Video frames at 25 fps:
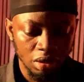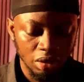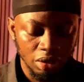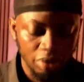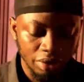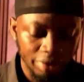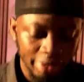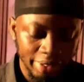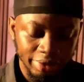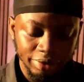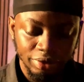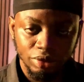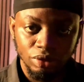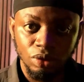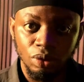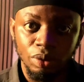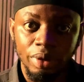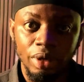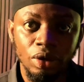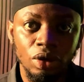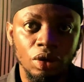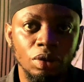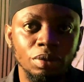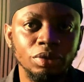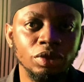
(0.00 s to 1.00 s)
Alright, so
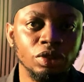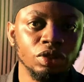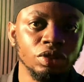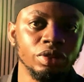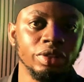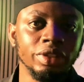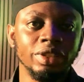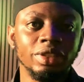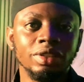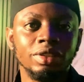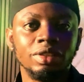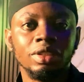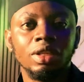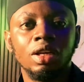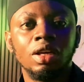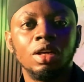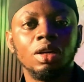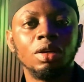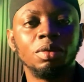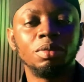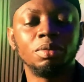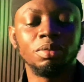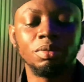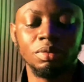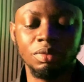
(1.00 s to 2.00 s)
welcome to this
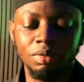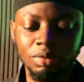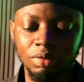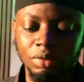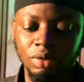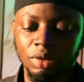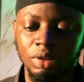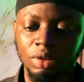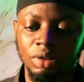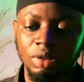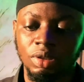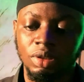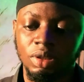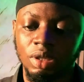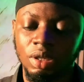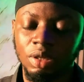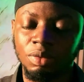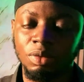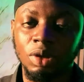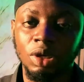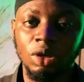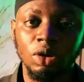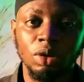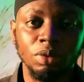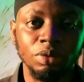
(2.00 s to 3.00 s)

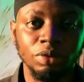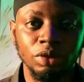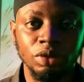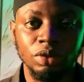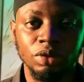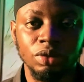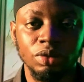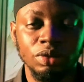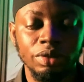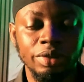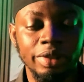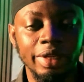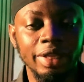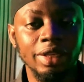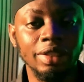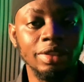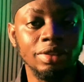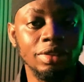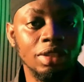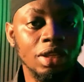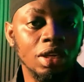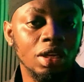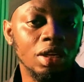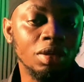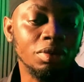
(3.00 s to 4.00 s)

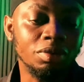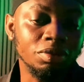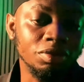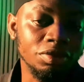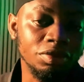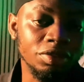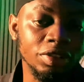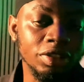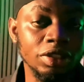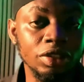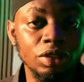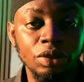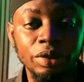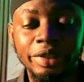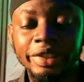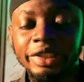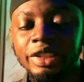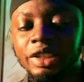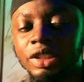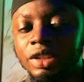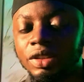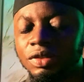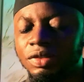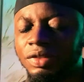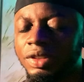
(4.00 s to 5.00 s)
today's video. In
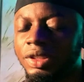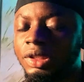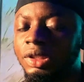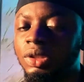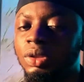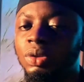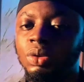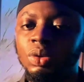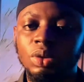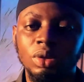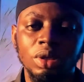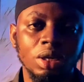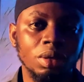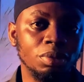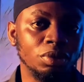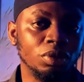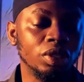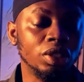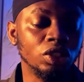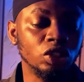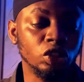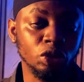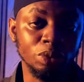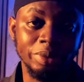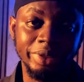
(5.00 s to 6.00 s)
this video, I'm
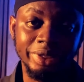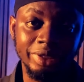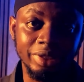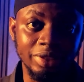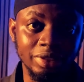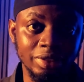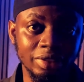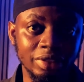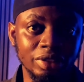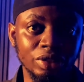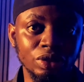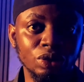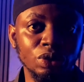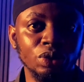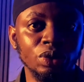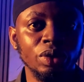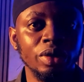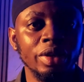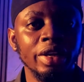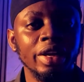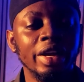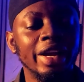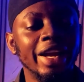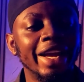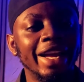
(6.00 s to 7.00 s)
going to be teaching you
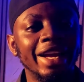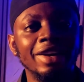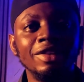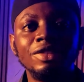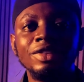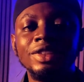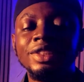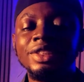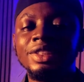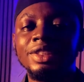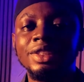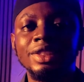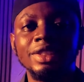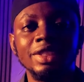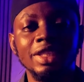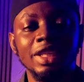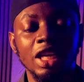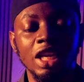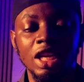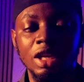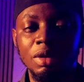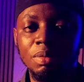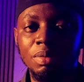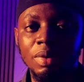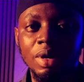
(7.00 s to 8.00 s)
everything
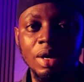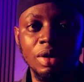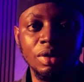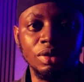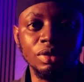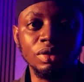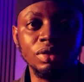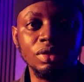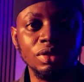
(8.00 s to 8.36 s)
about